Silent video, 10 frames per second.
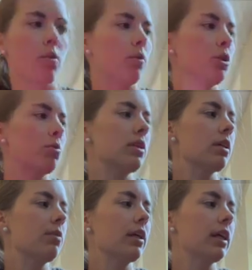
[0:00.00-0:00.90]
which ones
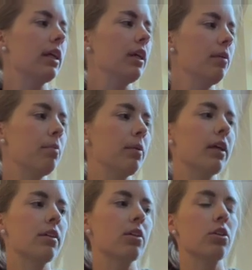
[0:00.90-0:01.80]
I want to keep
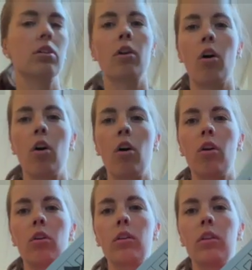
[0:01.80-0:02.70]
because they're just all
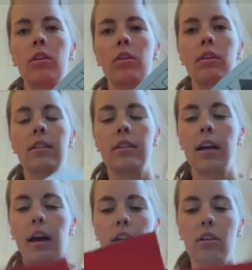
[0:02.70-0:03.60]

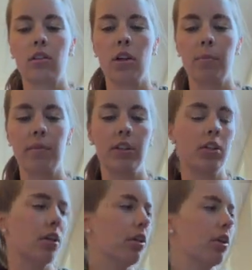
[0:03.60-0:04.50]
stacked on top of
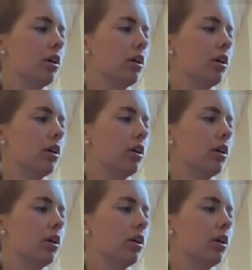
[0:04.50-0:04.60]
each other.